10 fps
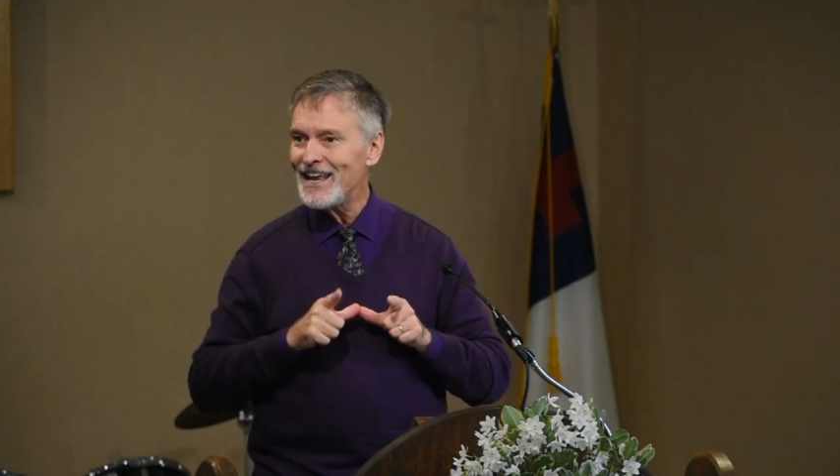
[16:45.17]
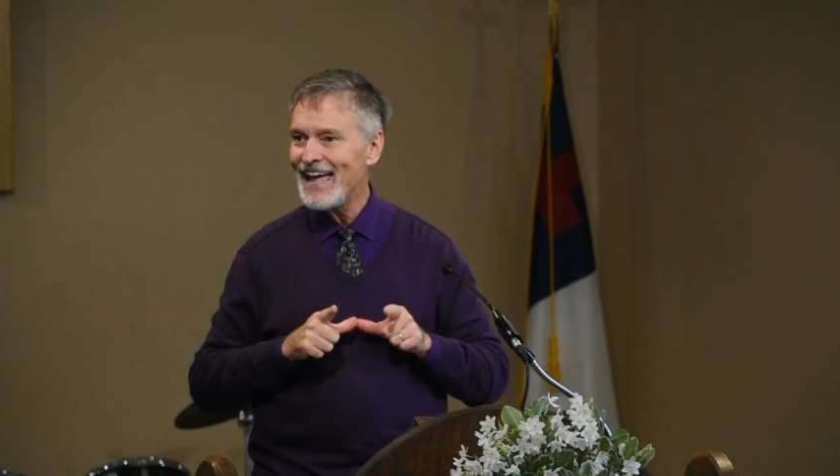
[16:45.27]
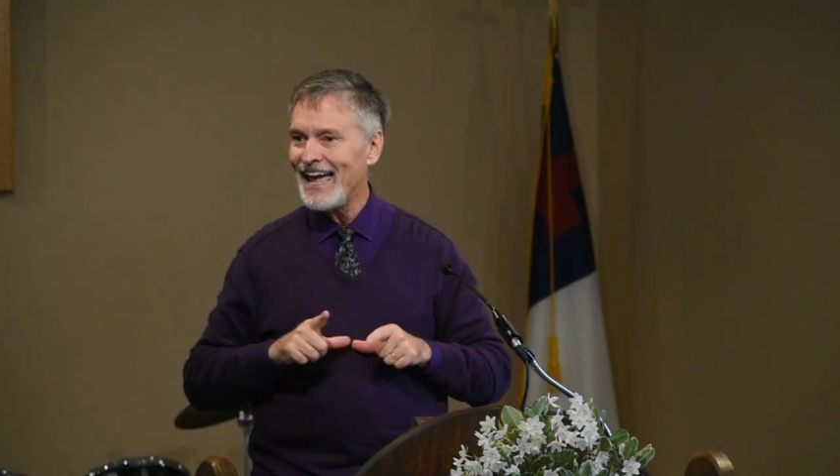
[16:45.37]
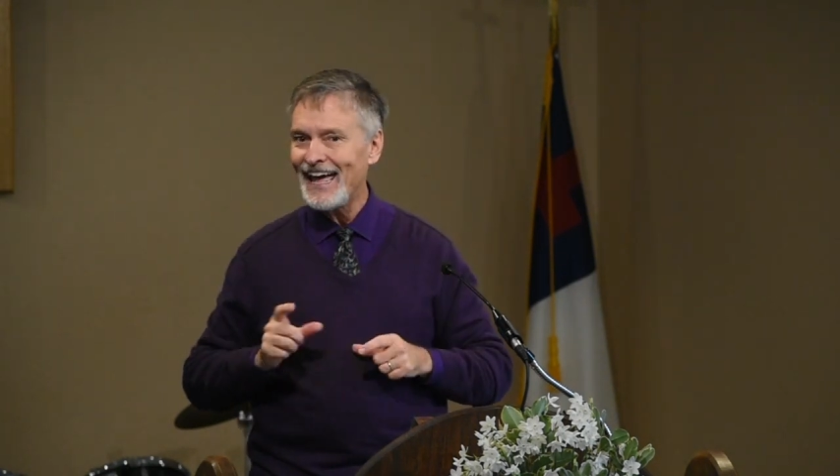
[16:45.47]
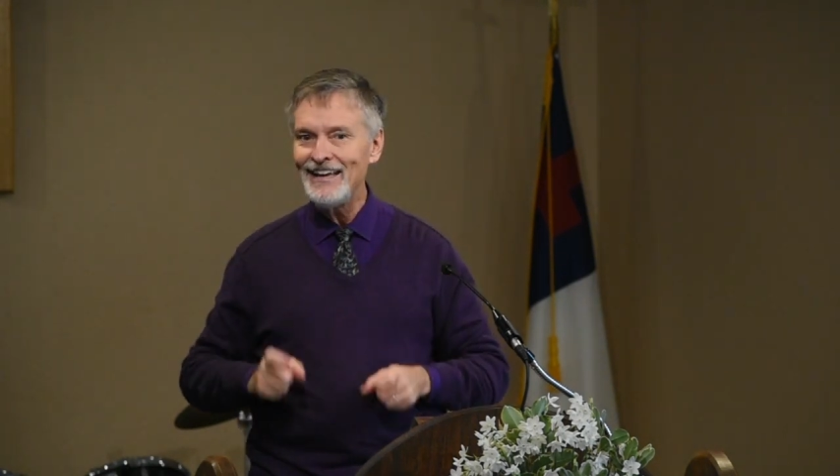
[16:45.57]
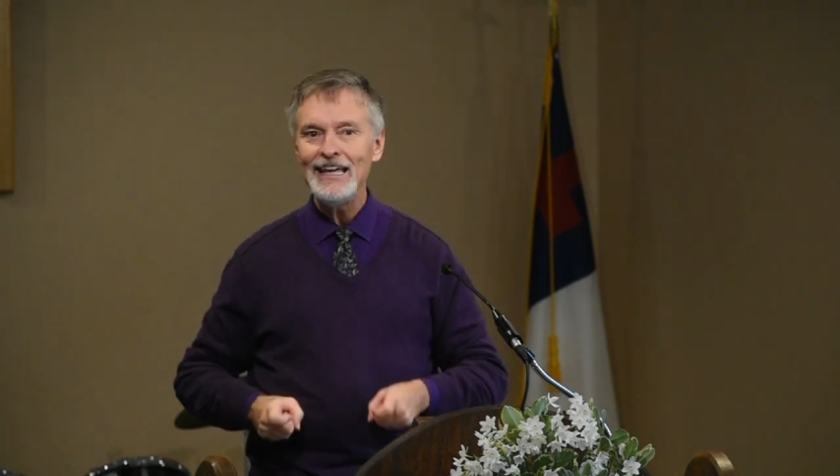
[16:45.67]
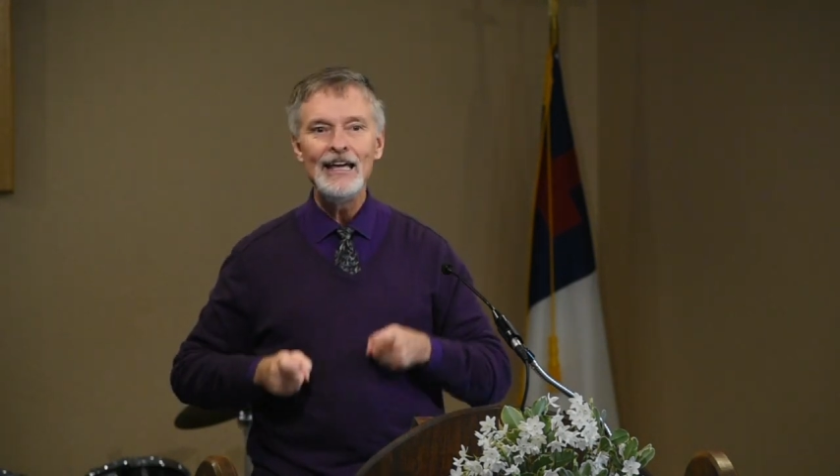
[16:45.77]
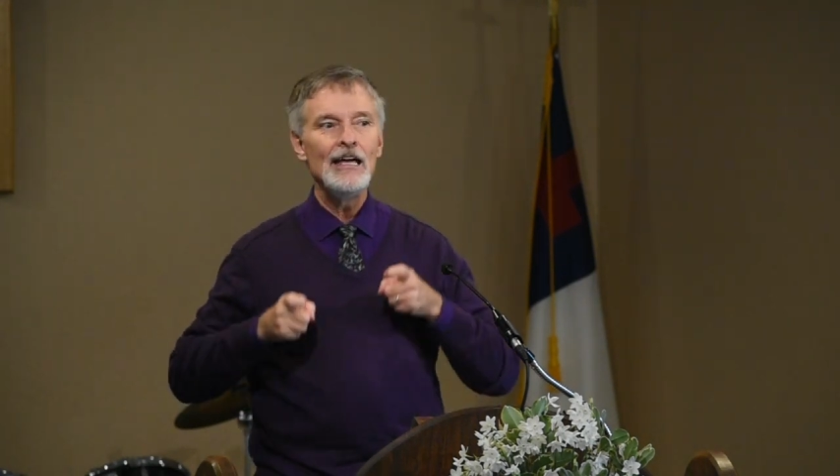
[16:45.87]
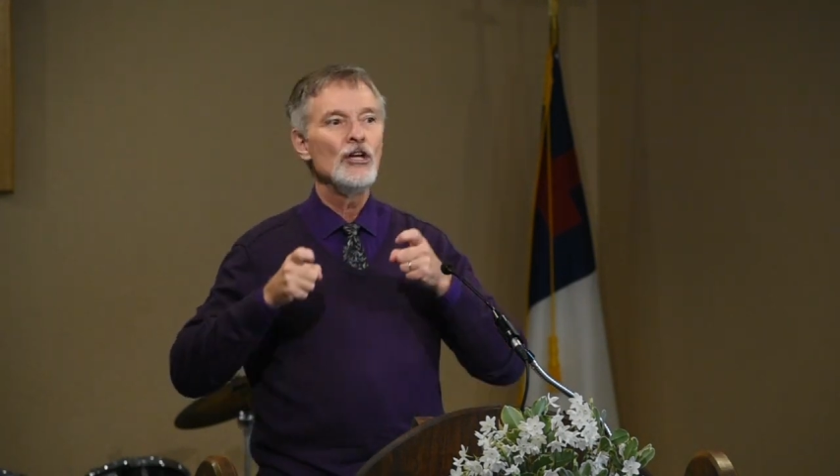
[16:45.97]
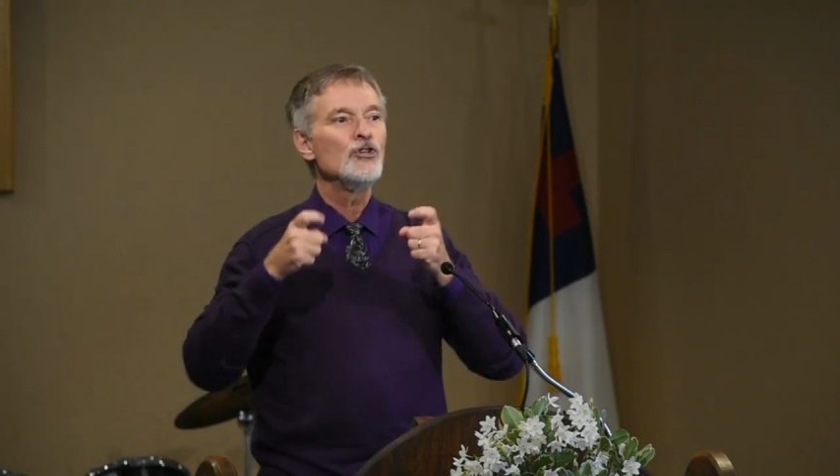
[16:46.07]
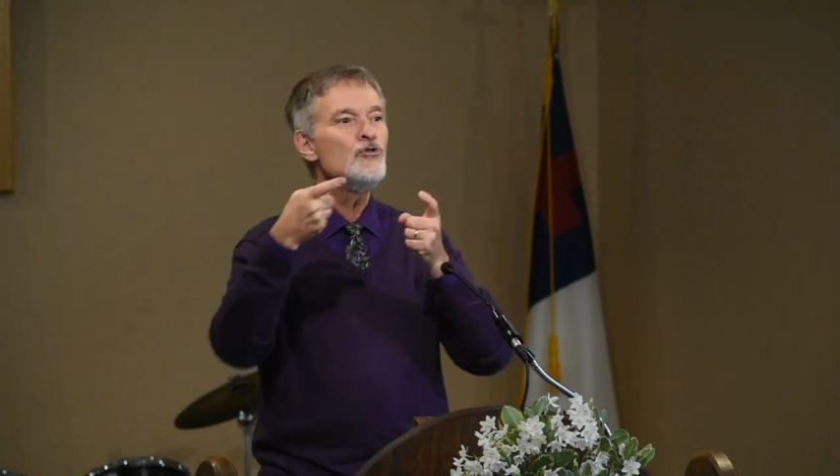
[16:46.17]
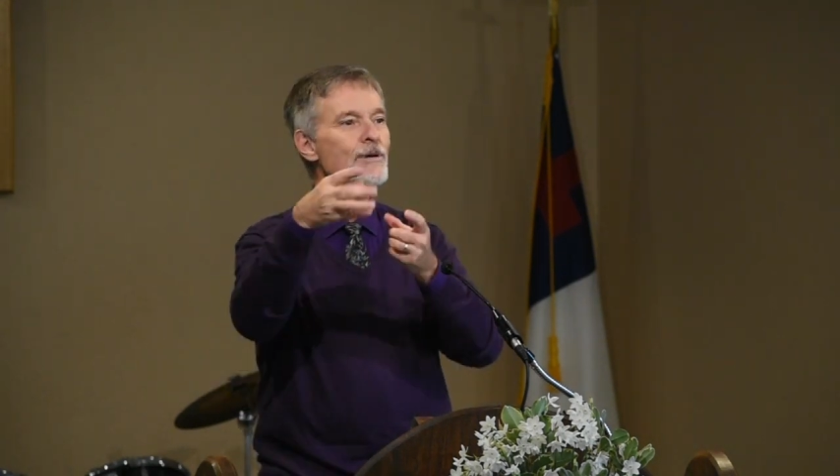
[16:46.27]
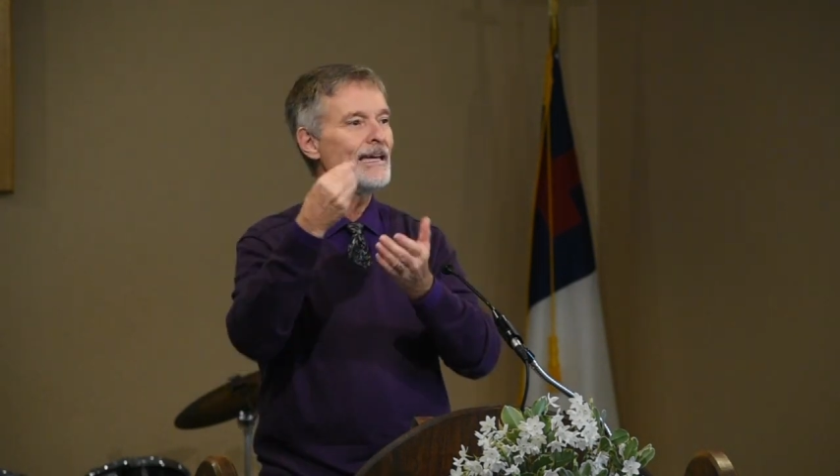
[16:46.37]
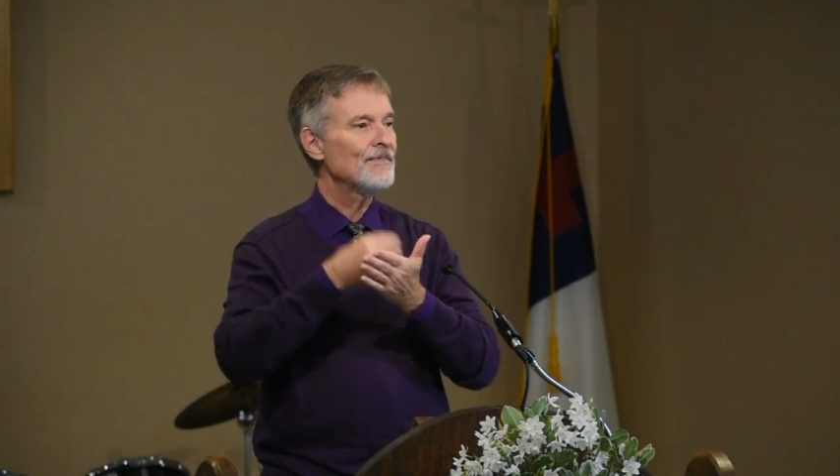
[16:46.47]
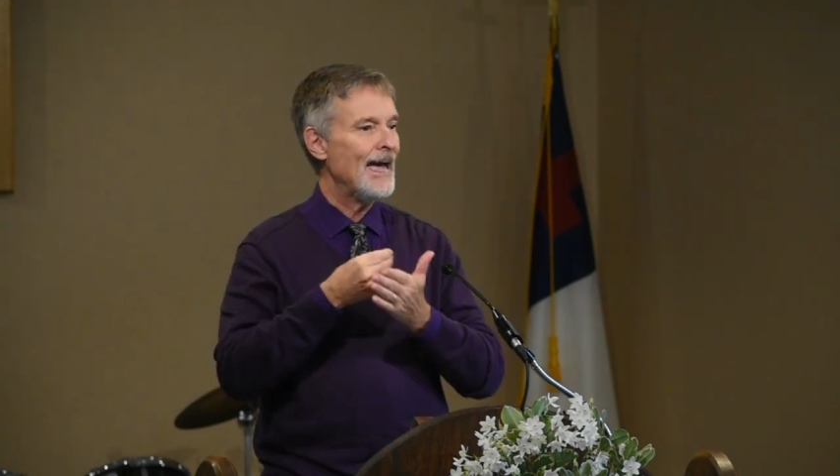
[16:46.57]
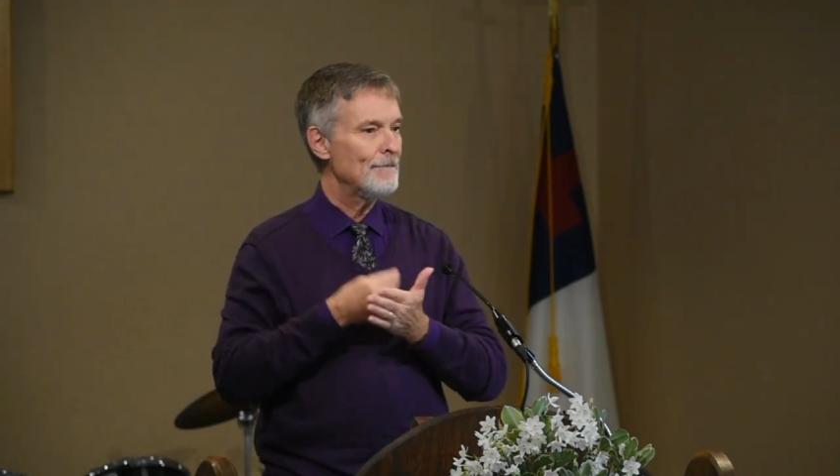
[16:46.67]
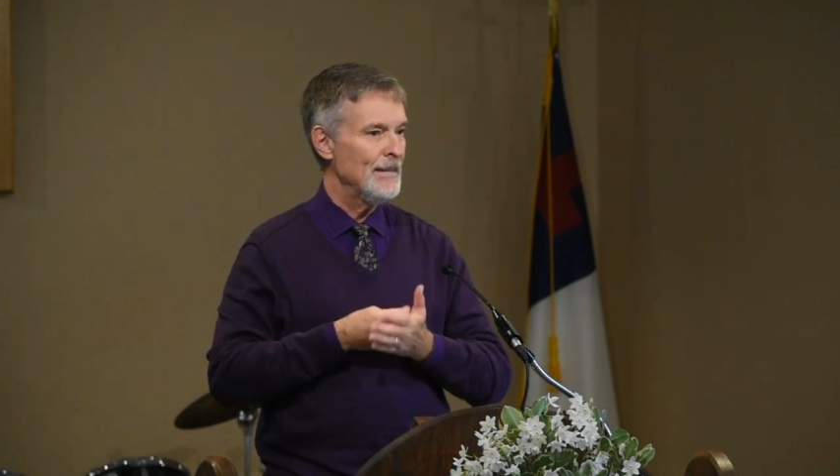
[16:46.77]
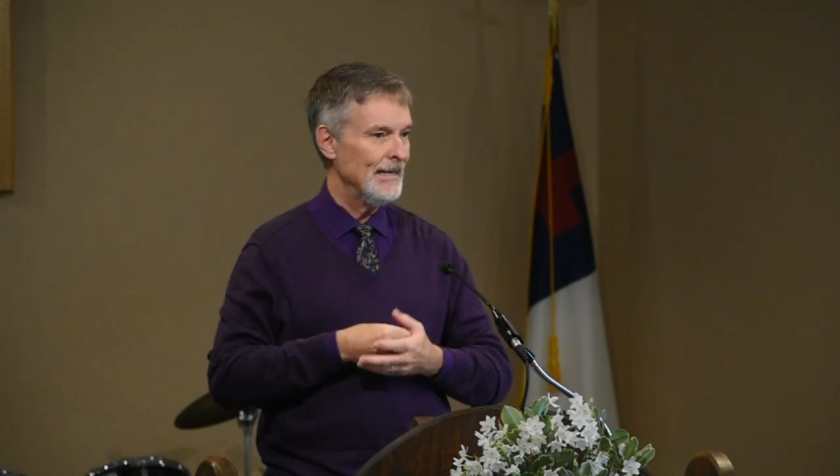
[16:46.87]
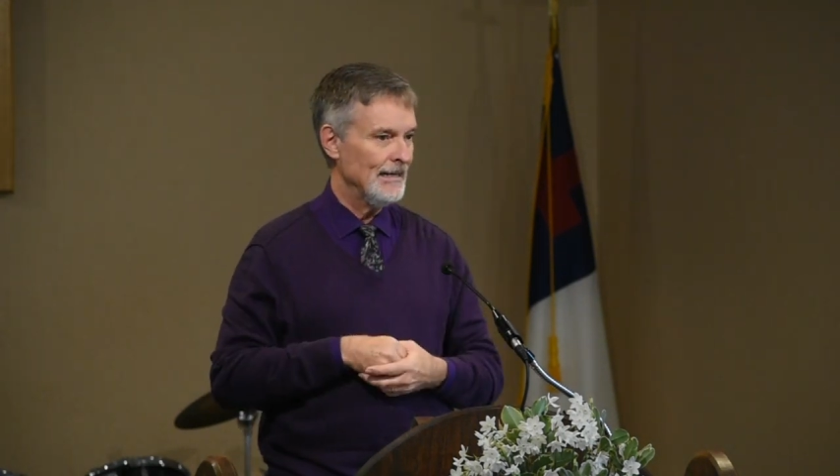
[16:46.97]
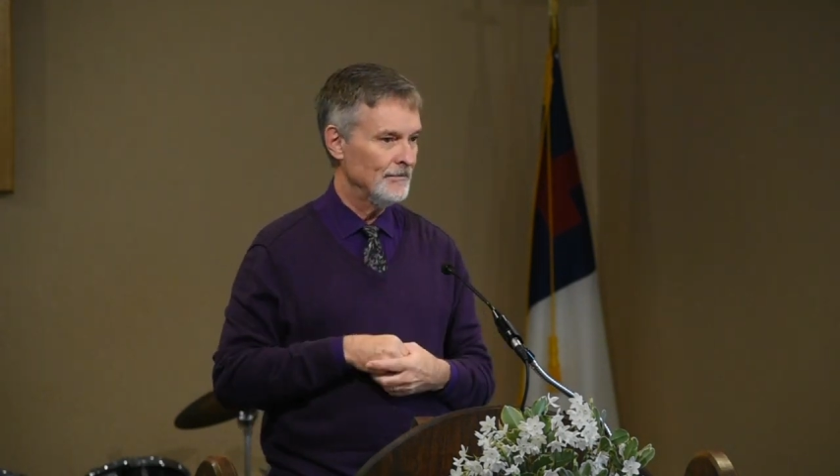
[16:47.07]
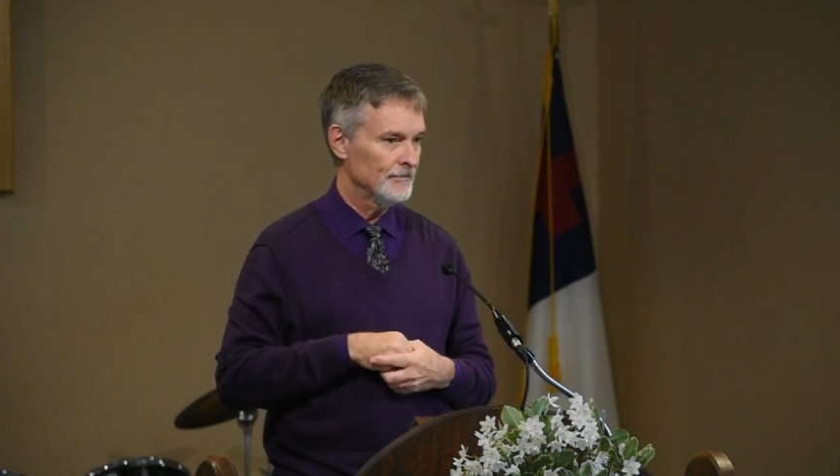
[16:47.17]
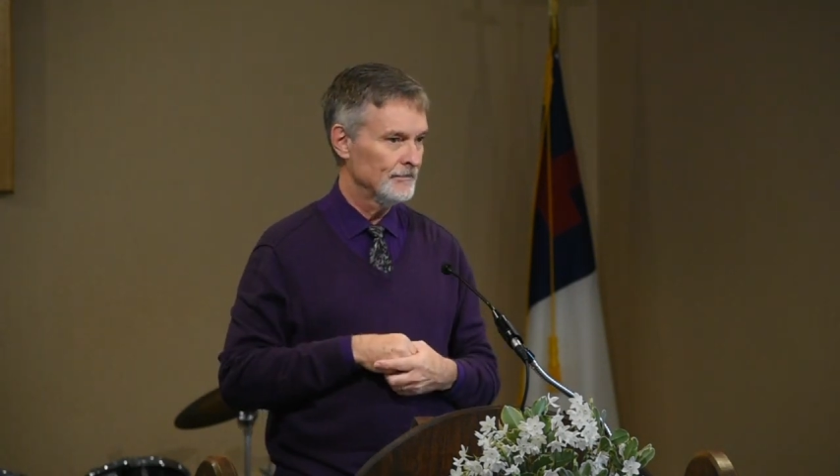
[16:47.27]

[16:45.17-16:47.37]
land, you get that money.